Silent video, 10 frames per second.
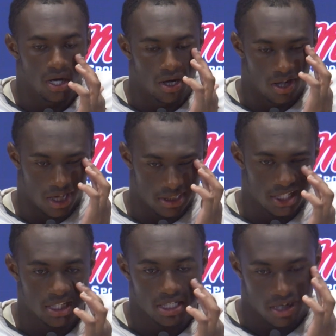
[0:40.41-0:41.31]
I
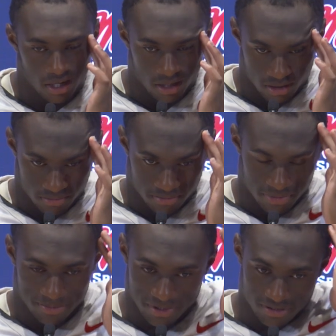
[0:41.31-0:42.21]
think
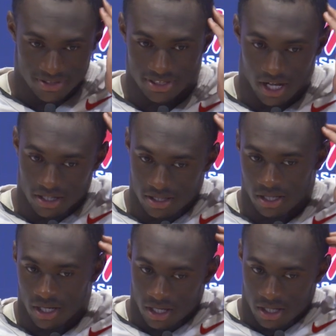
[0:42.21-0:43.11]
my play was solid.
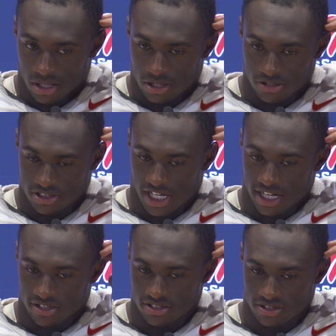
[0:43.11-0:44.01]
Those
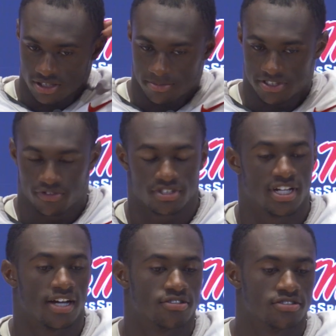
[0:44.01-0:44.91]
tackles, I missed four
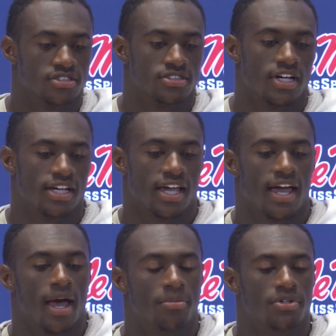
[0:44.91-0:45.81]
tackles. That can't
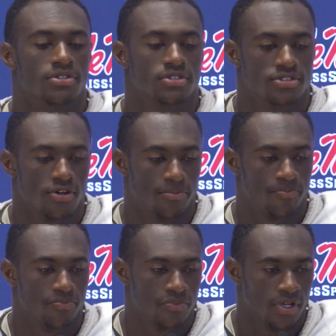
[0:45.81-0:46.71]
happen, so
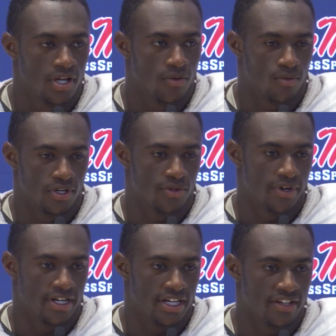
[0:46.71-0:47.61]
really
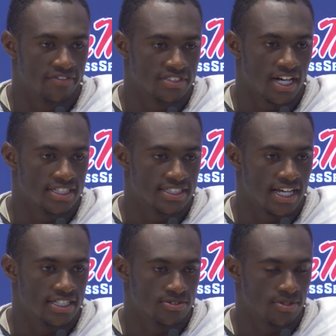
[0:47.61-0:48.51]
ready to emphasize
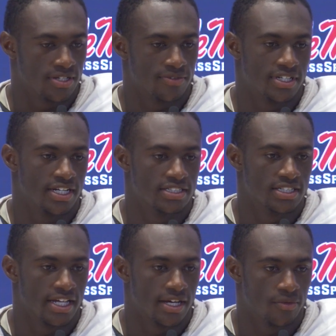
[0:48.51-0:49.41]
that this week, and we did it
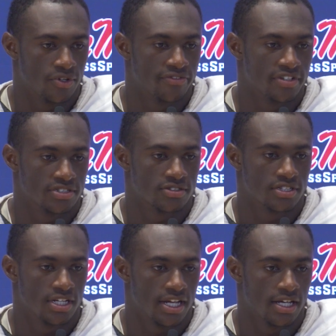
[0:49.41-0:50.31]
today. We were physical
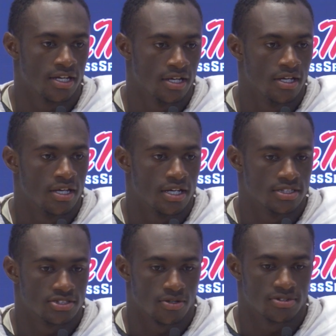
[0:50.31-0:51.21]
today,
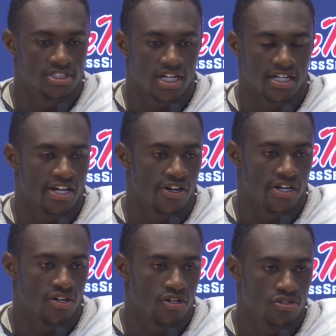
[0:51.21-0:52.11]
and so we just got to
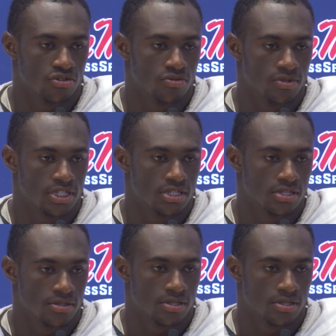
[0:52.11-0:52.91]
carry it on through the week.